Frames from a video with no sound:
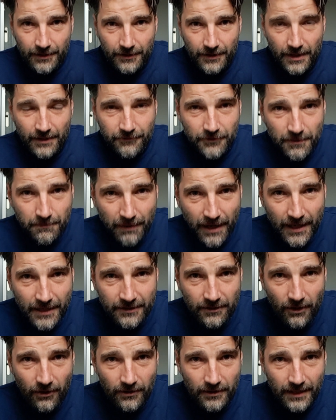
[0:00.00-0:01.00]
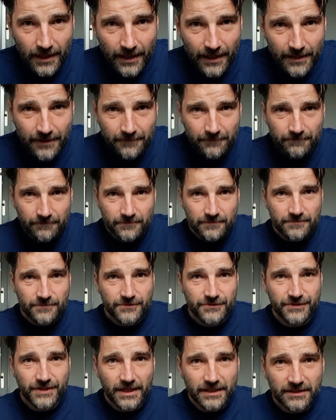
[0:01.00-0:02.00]
If you buy it online,
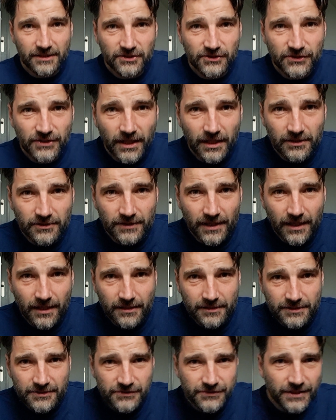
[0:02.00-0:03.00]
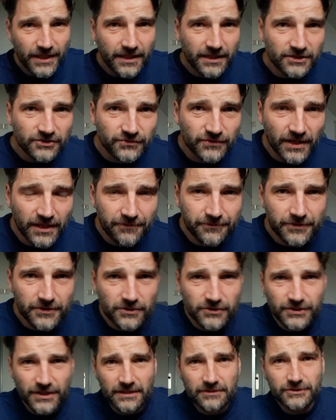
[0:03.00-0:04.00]
check the seller out, check his
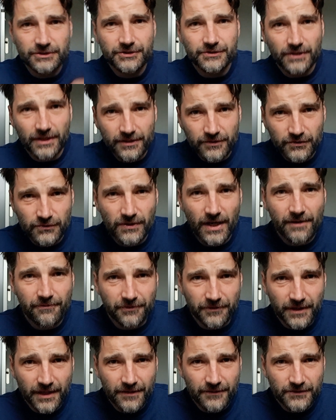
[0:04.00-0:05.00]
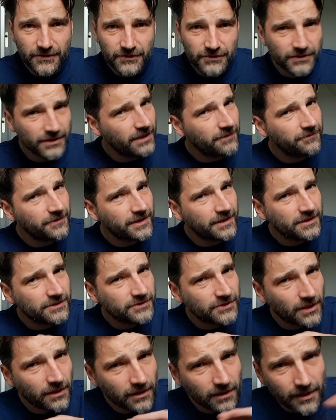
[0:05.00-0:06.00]
reviews, his references. If it is
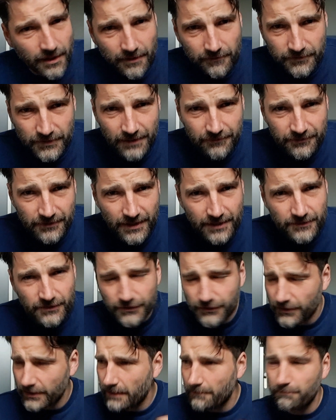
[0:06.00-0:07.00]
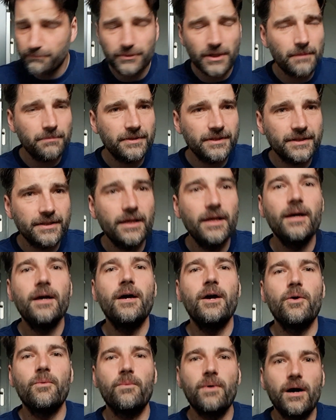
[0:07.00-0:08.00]
a lot of references, you can probably,
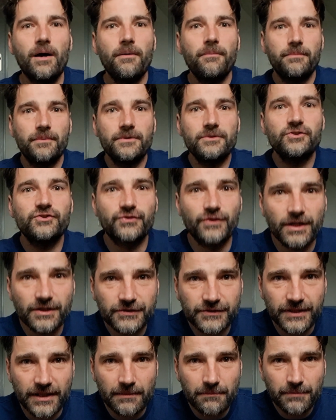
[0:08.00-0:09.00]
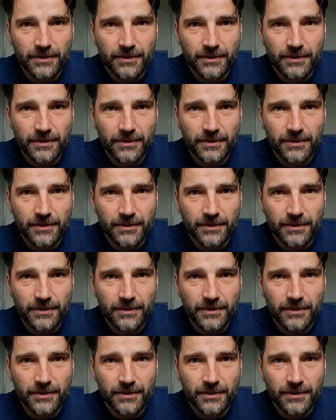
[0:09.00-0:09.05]
well, trust him.